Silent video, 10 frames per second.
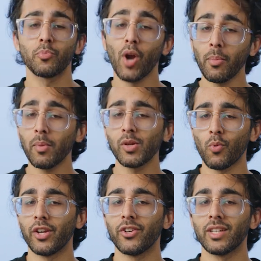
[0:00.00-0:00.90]
you're probably
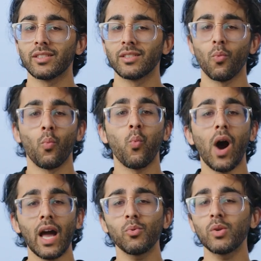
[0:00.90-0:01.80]
wondering,
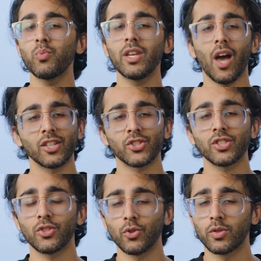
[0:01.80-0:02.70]
why would we not
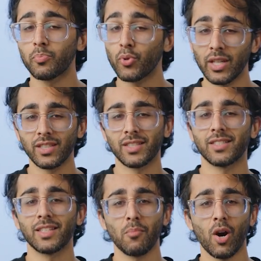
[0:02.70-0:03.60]
just use
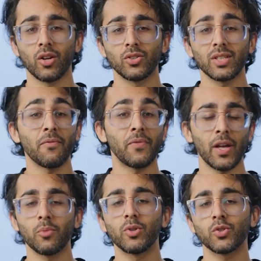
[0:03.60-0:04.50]
pre-existing models
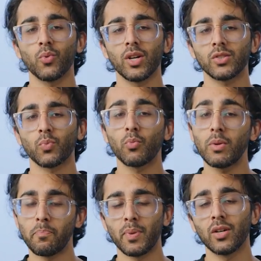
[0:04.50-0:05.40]
available to us when we
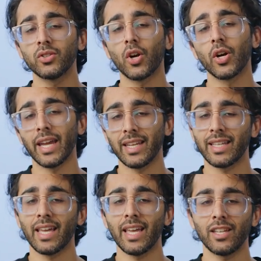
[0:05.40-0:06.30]
build our
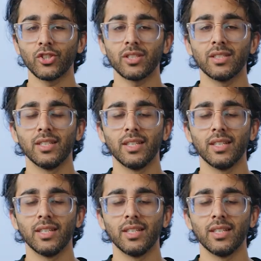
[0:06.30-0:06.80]
ADK agent?